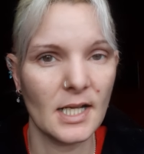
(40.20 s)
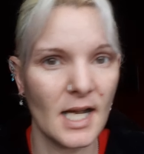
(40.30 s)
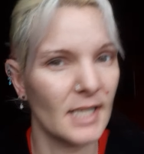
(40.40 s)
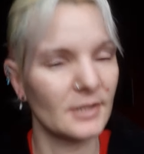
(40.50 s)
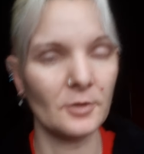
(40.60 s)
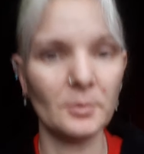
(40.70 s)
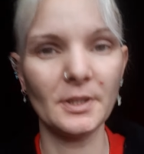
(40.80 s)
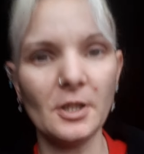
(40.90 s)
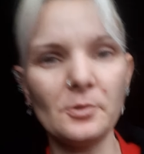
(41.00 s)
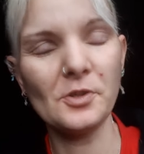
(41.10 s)
I don't want
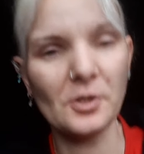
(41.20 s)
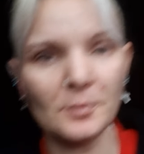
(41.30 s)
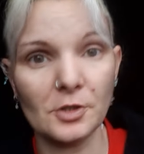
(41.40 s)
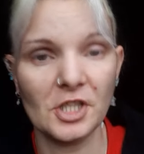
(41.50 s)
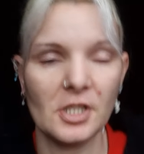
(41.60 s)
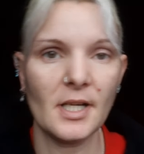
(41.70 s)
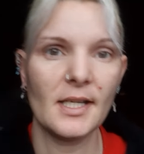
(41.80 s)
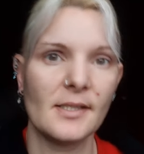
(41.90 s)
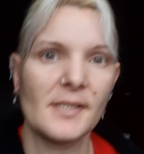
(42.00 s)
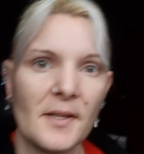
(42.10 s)
to go too much
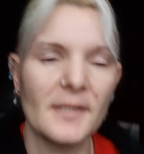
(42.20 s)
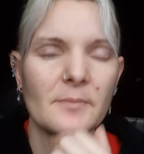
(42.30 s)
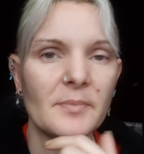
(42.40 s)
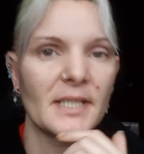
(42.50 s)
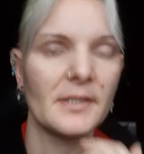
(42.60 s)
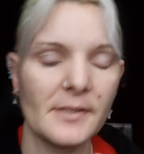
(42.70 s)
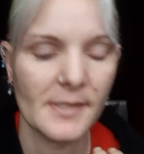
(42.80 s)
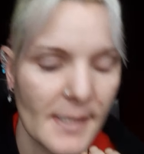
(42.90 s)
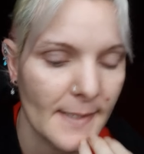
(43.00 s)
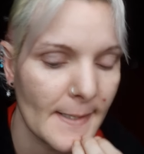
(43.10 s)
into that
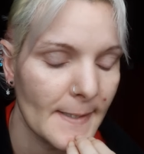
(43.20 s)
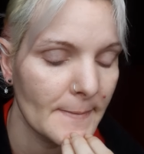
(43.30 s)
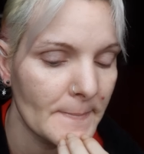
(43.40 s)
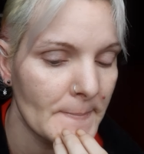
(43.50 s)
because yeah,